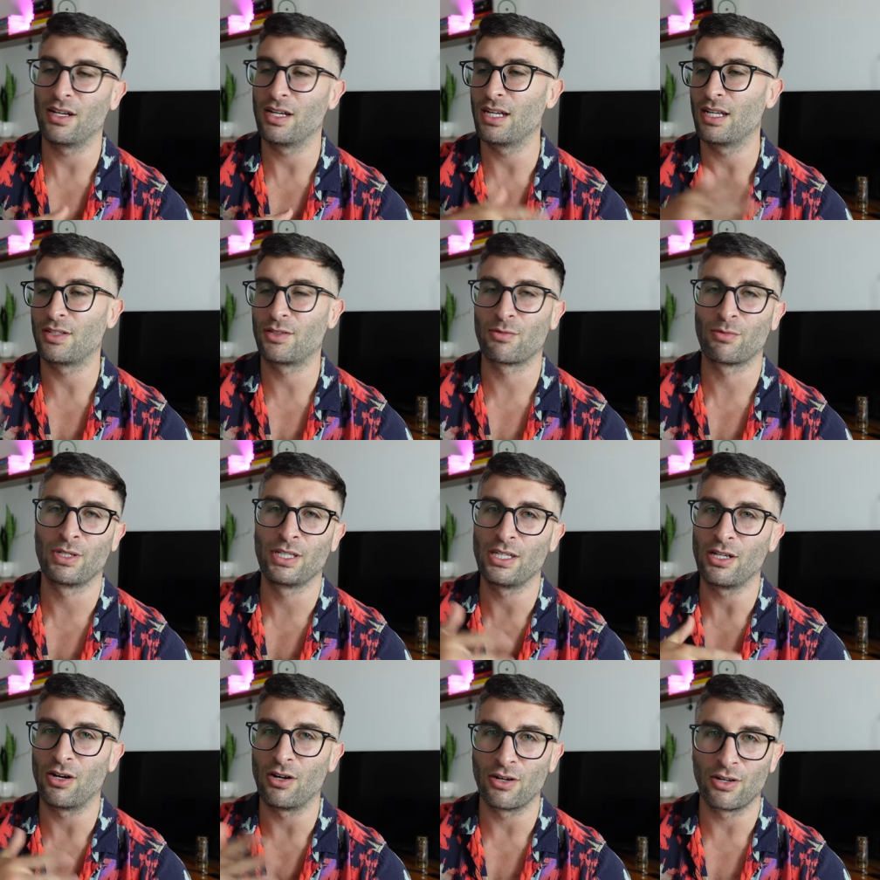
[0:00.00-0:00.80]
It's
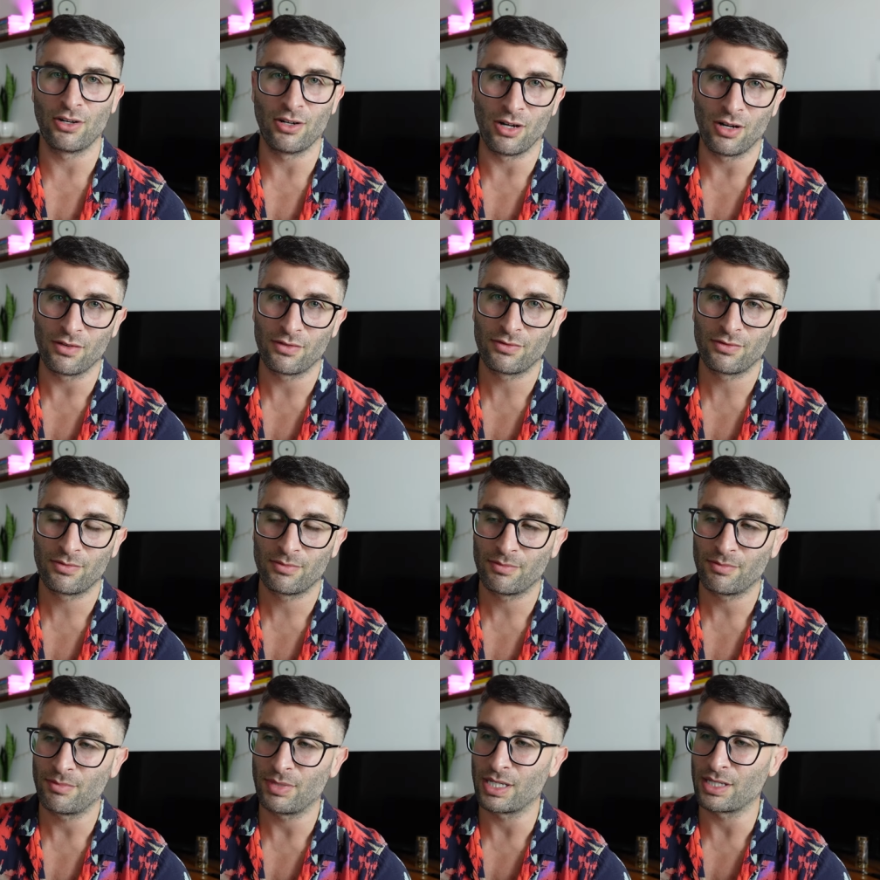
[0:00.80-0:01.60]
really on and off
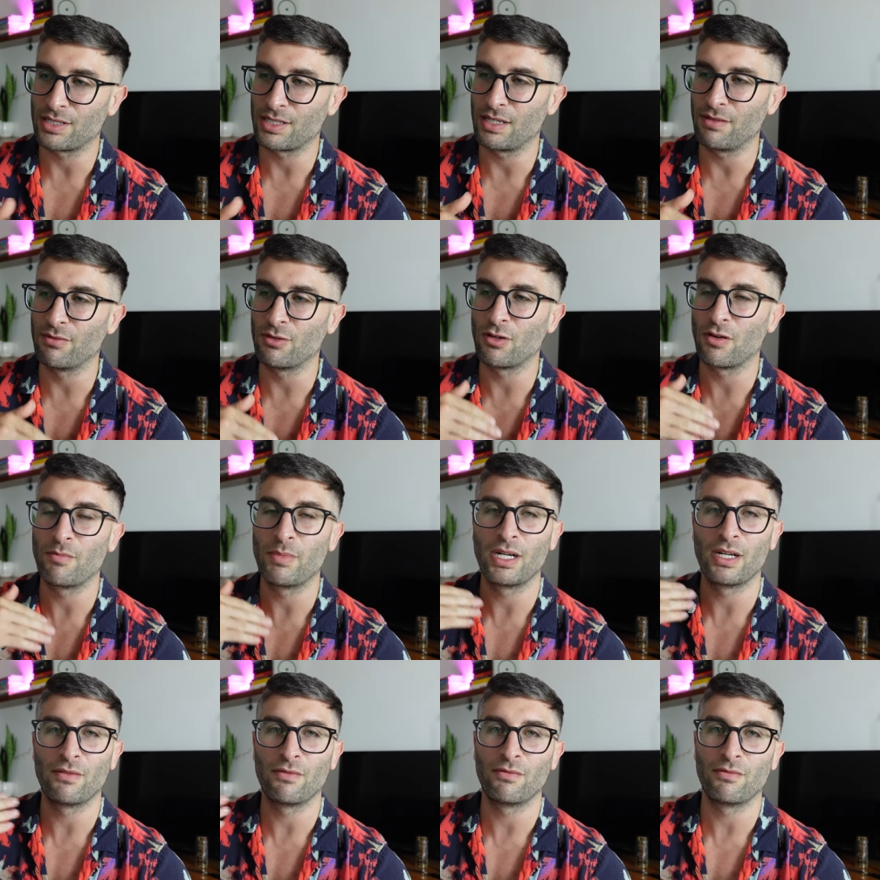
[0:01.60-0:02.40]
because even though I've
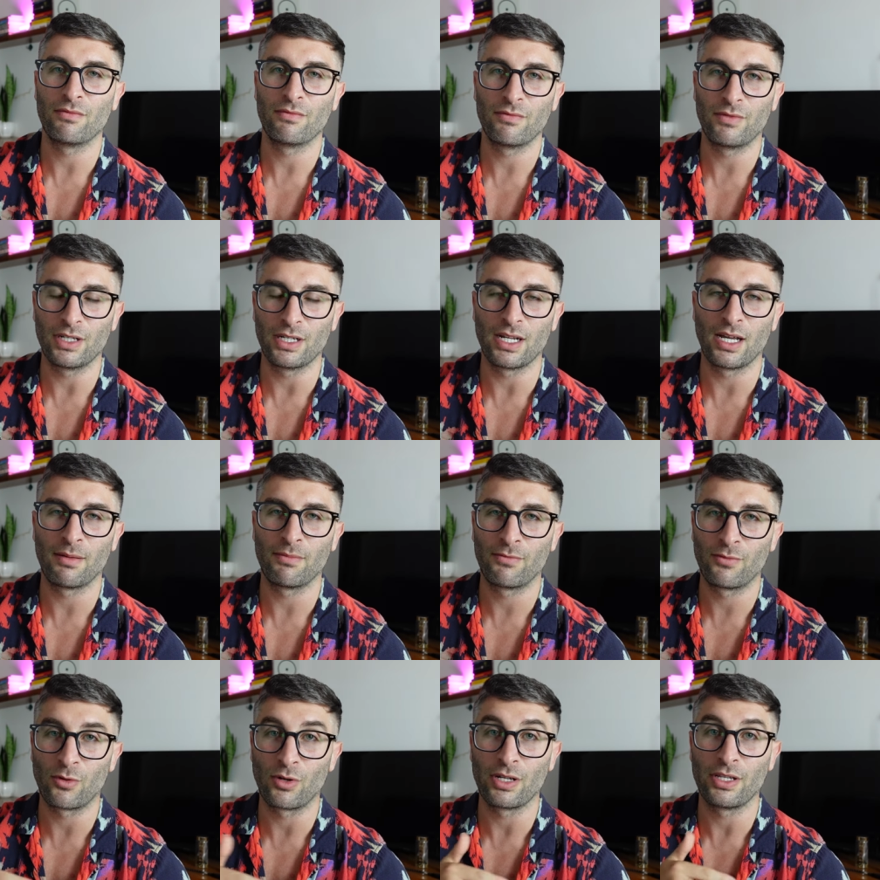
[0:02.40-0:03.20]
been in
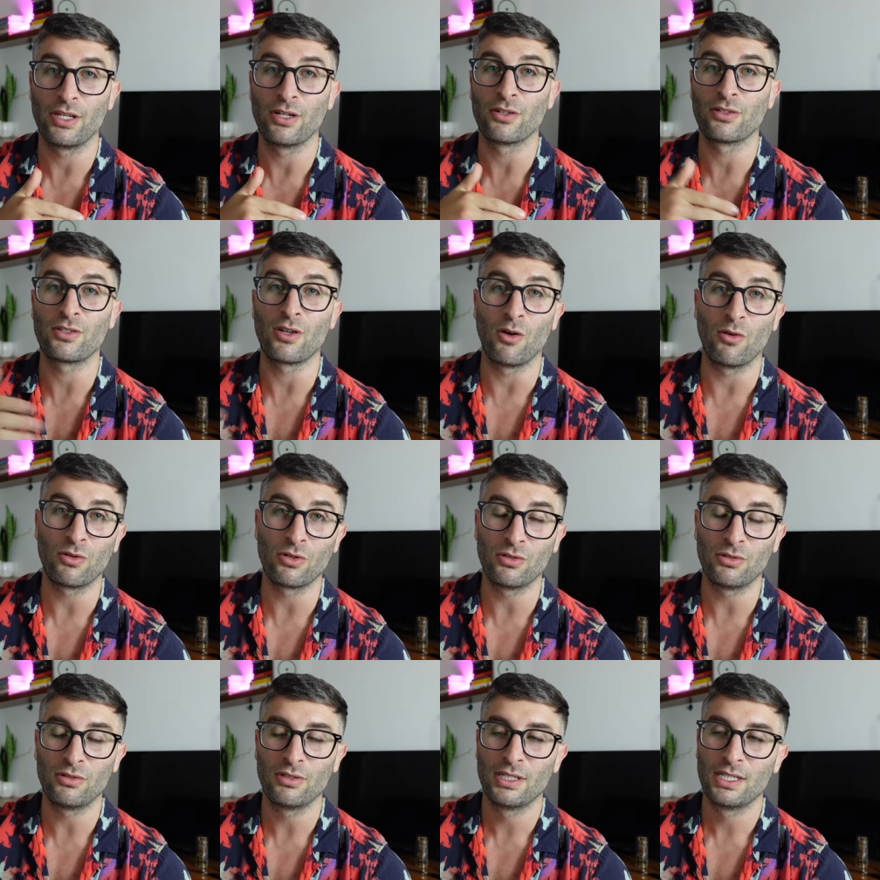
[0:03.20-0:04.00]
Vietnam for a year
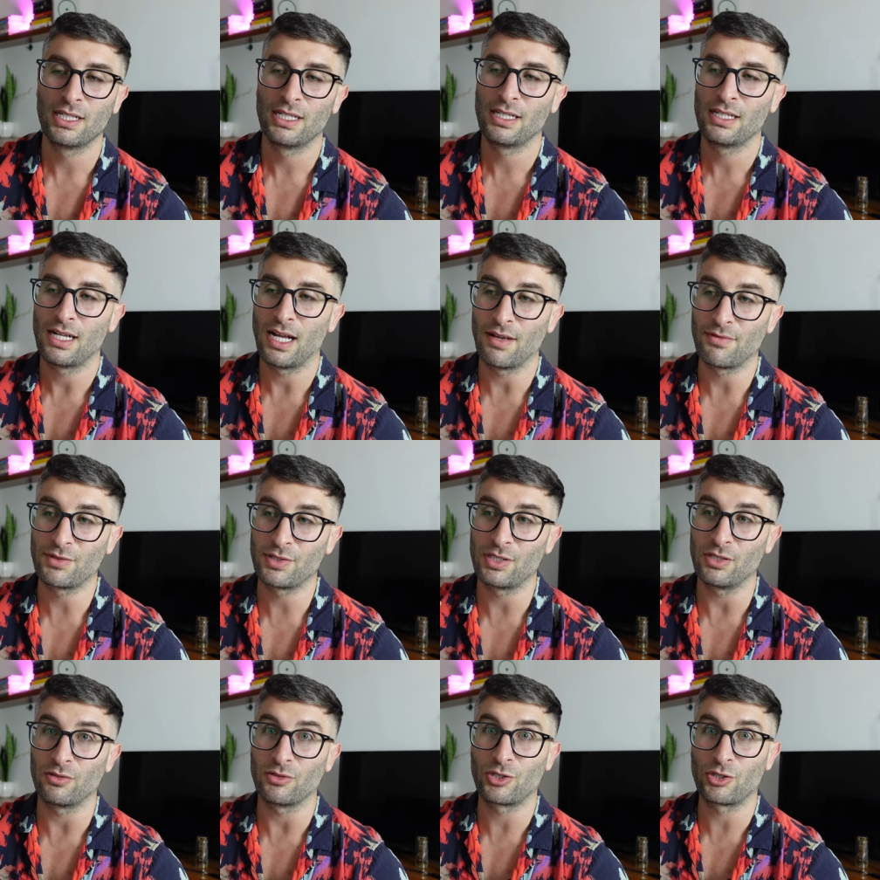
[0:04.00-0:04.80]
total, I've
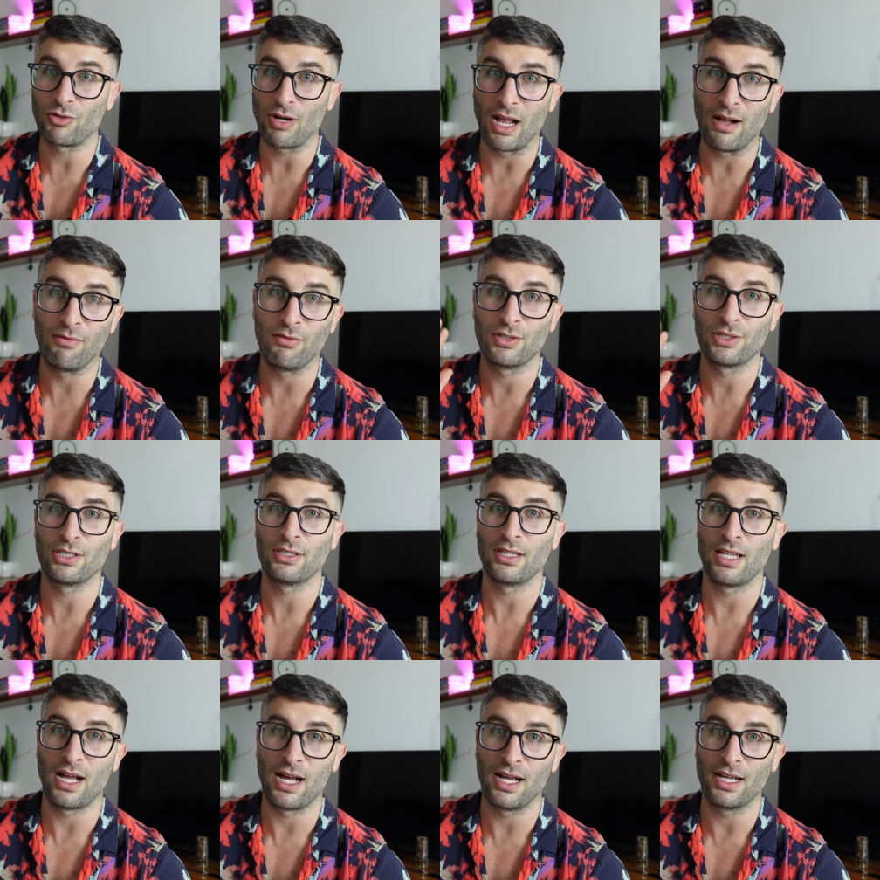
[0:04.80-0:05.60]
still traveled a
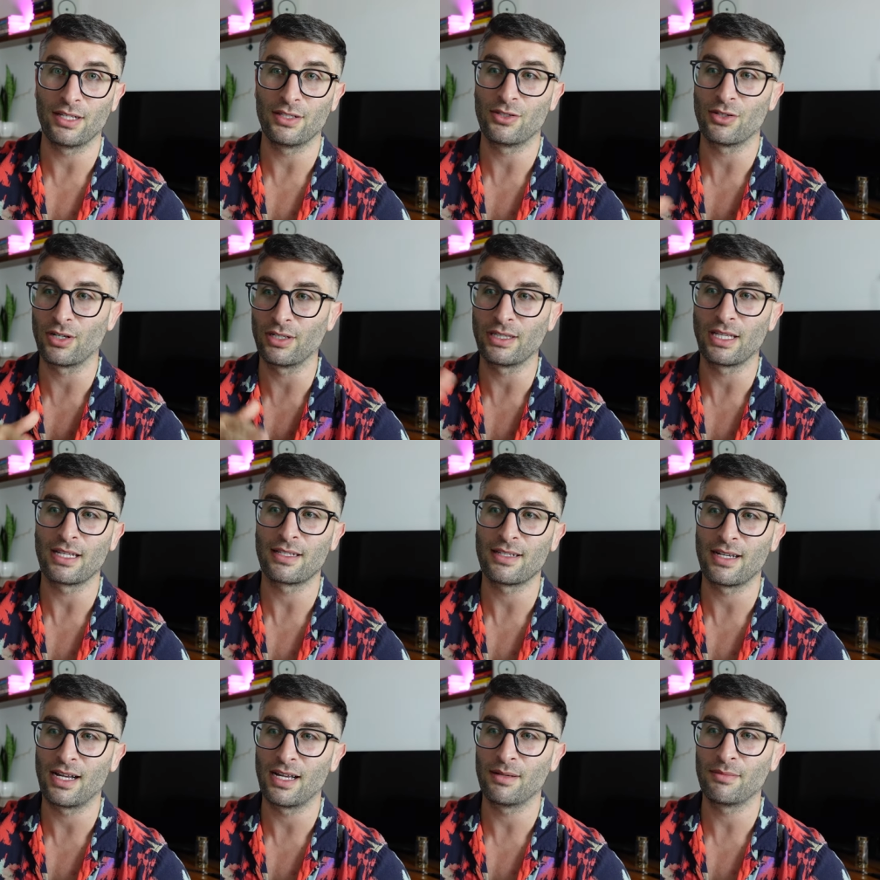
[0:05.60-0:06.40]
lot during that
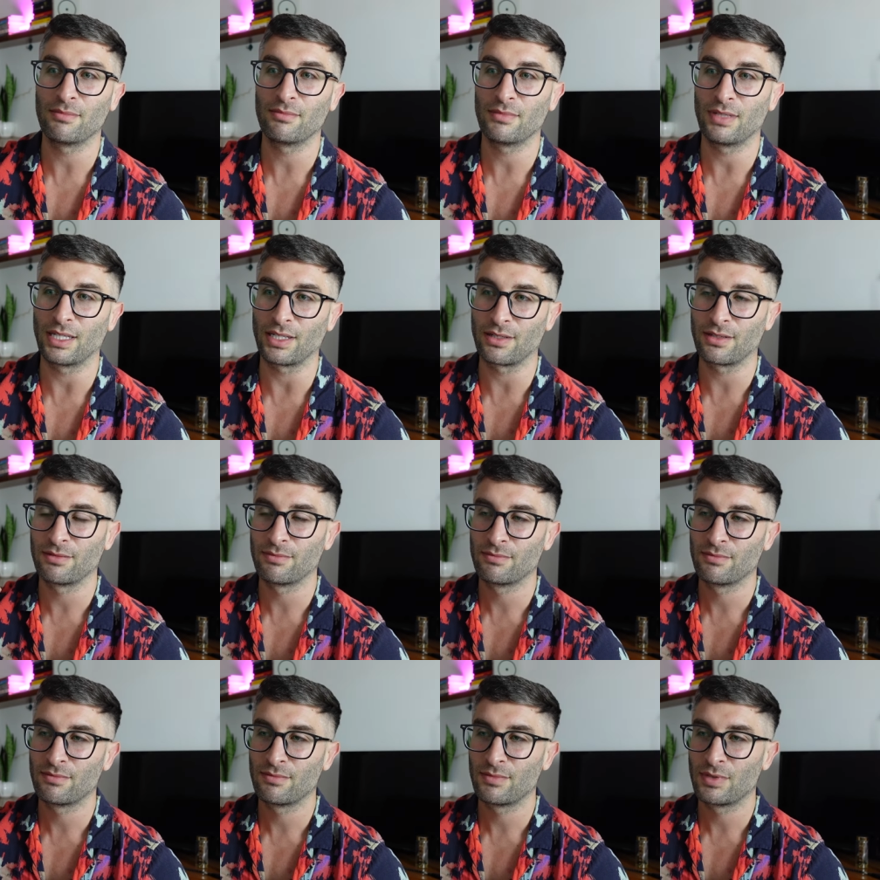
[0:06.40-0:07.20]
time. Like,
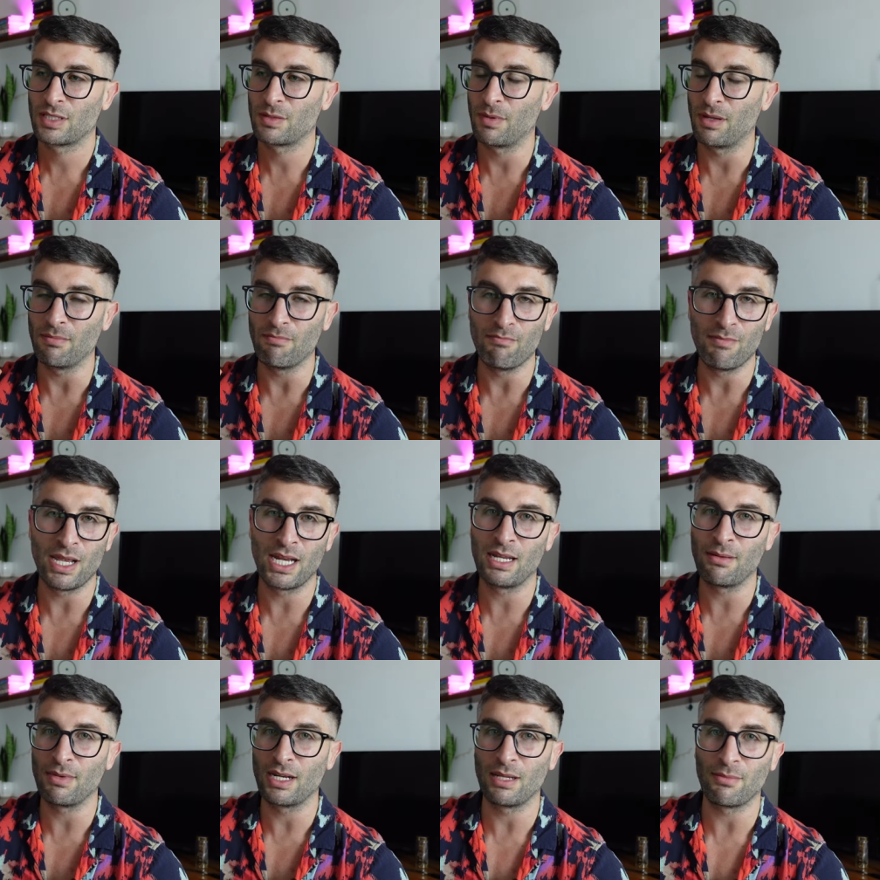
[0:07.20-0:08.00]
spent
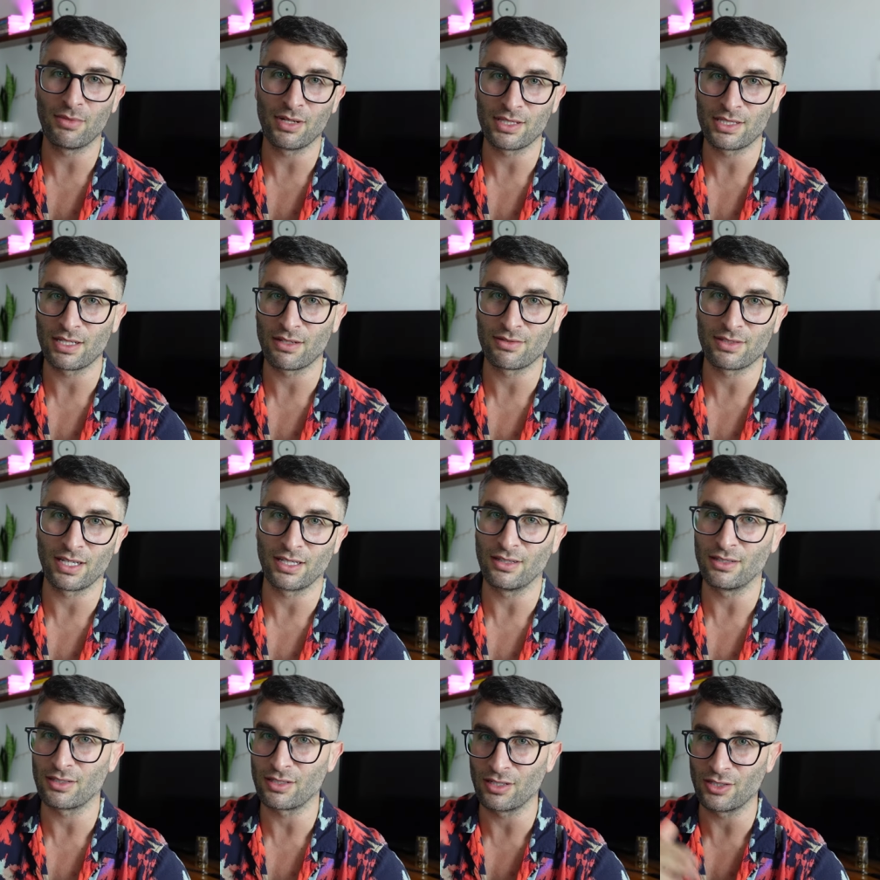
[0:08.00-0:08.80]
many, many months
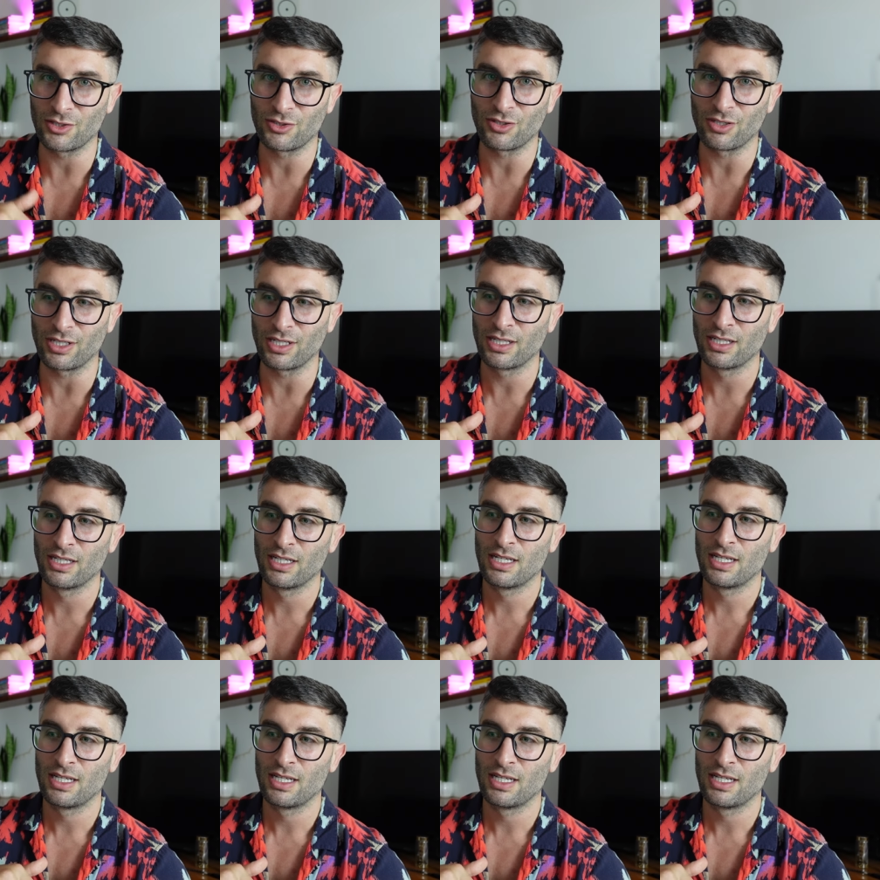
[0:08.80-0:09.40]
outside the country.